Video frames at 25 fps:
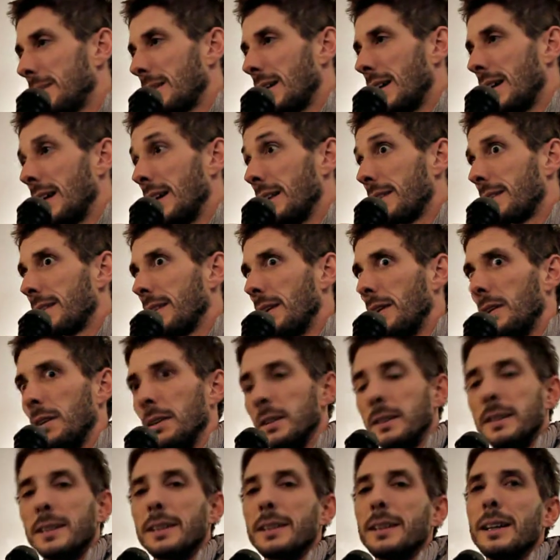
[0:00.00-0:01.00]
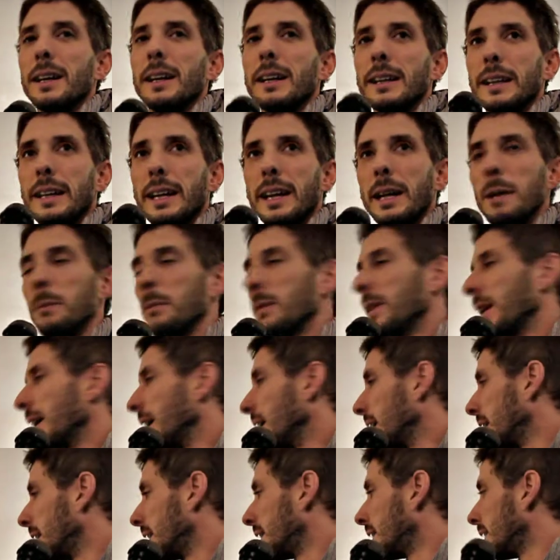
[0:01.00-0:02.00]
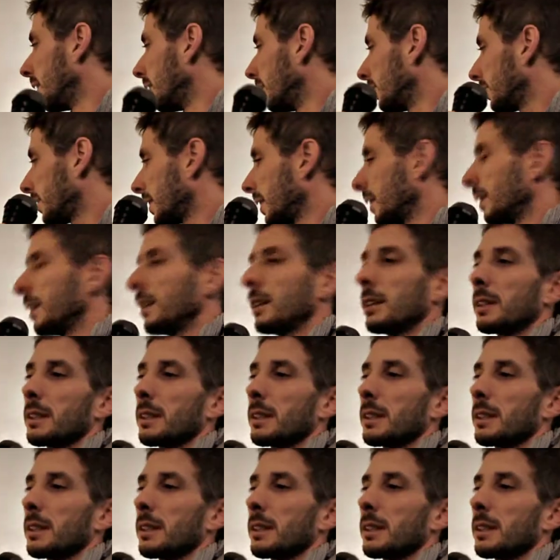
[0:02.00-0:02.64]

I thought. I came there after